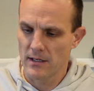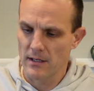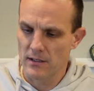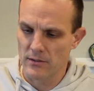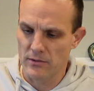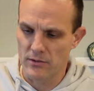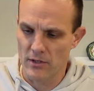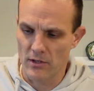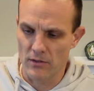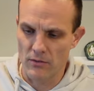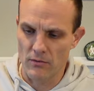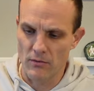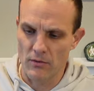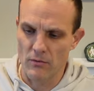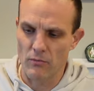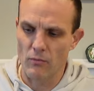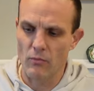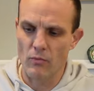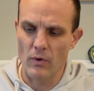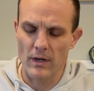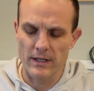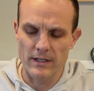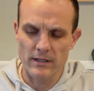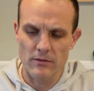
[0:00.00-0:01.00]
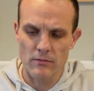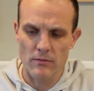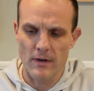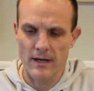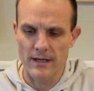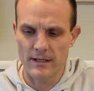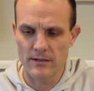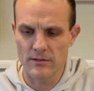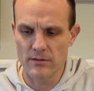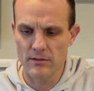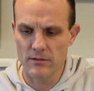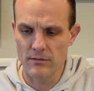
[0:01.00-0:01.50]
So what you
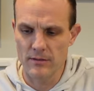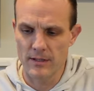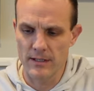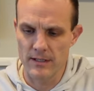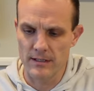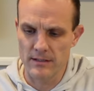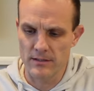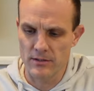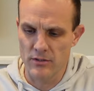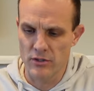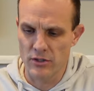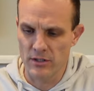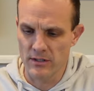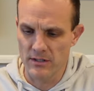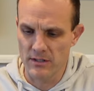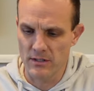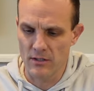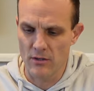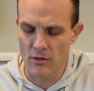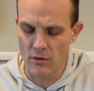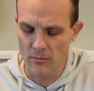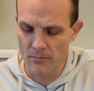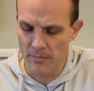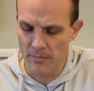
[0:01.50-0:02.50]
want to do is just go